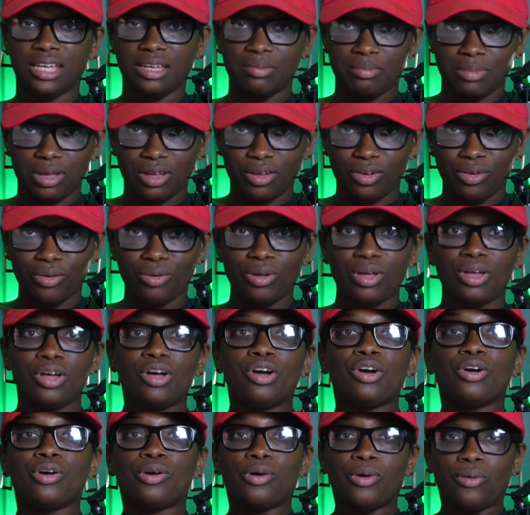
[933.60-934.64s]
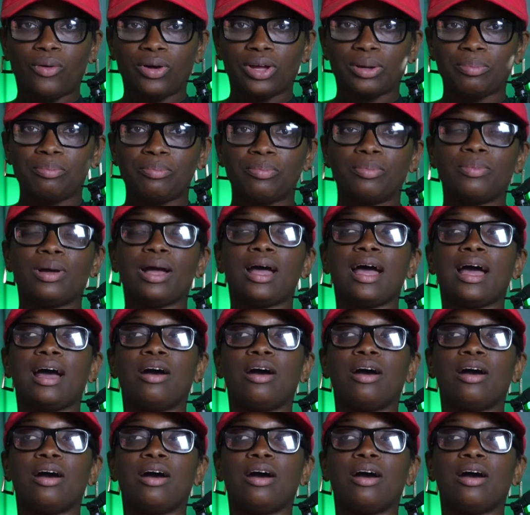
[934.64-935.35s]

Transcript: email going